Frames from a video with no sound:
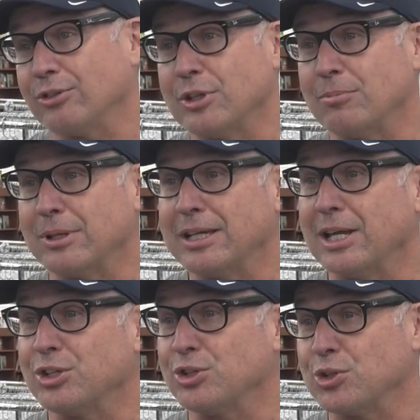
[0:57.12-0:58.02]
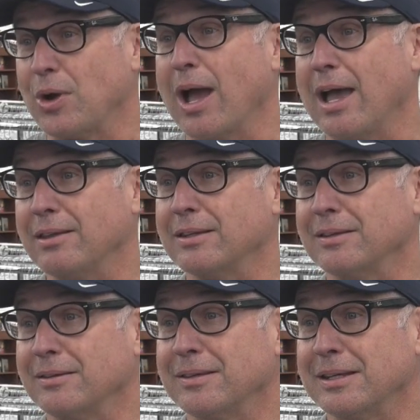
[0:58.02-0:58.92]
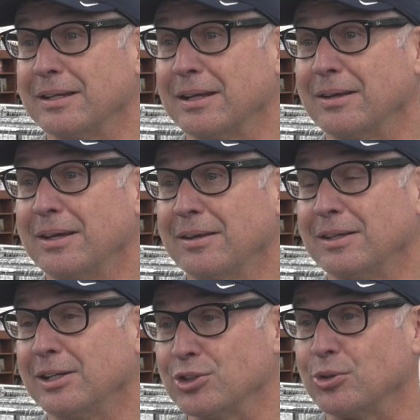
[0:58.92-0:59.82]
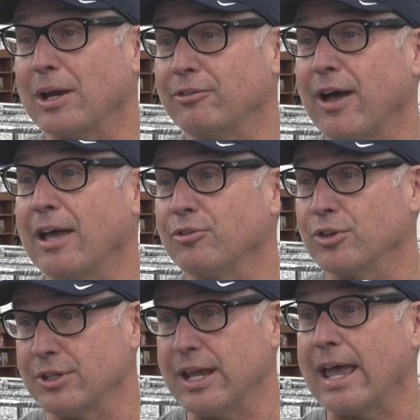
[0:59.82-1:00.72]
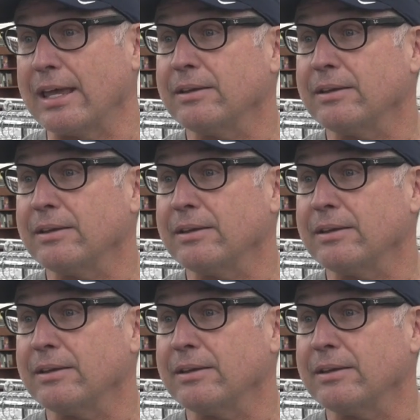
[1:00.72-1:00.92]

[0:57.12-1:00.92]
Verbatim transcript: if something catches your eye, then, then, uh, then it's a great find for the day.